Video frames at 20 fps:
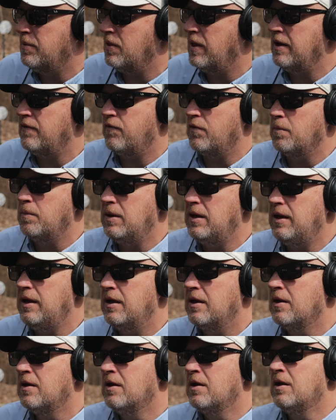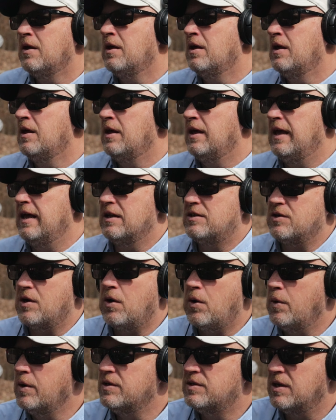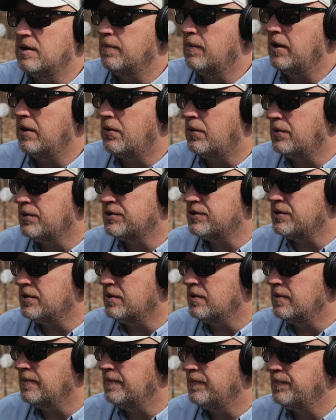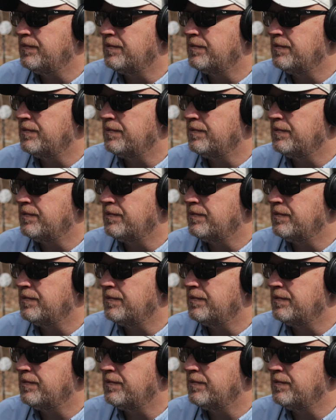But like for me, it's always in my holster,